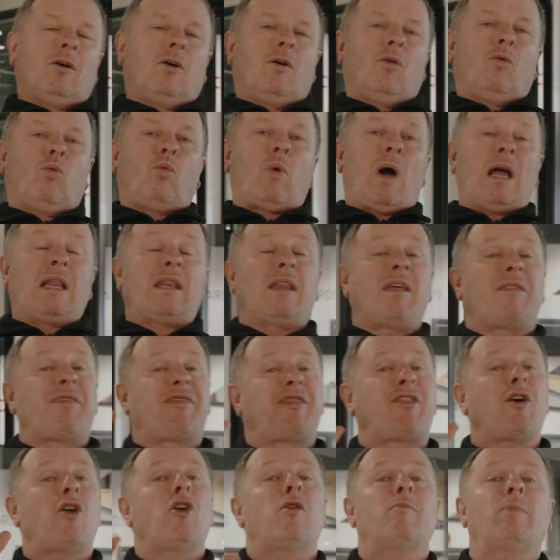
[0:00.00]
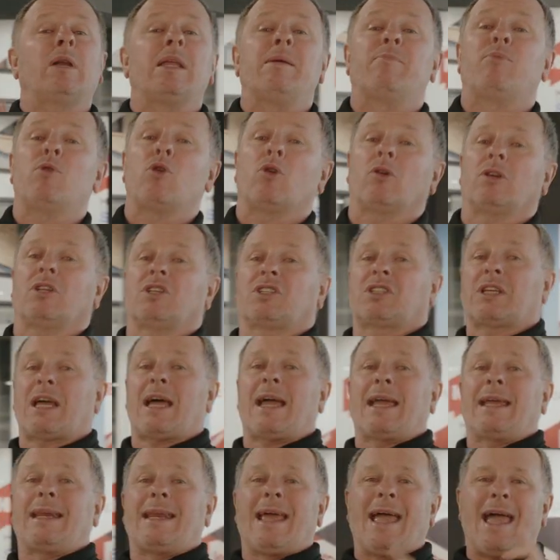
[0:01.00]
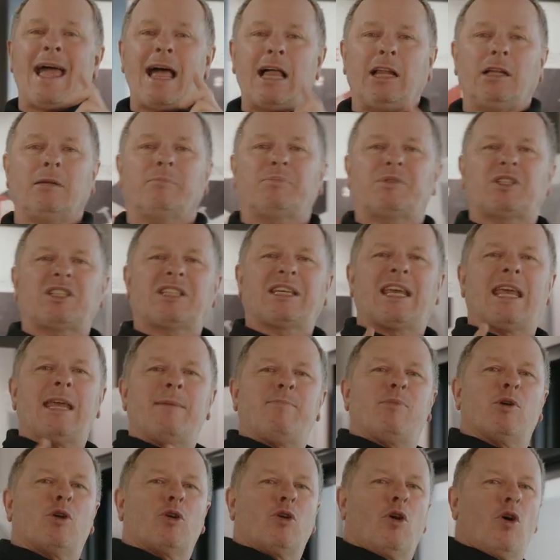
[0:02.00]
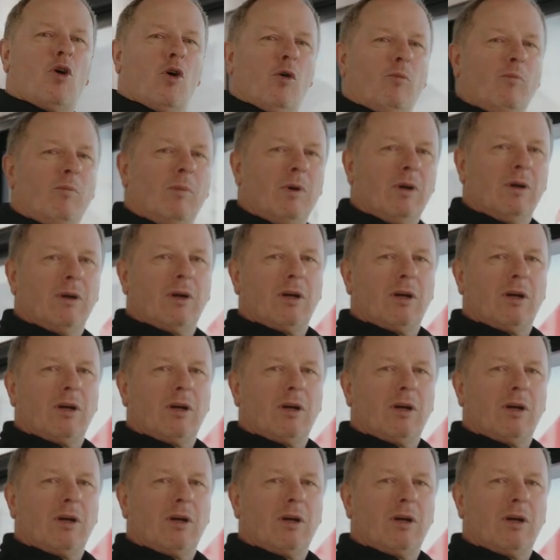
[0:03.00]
while the thermally broken design helps keep your home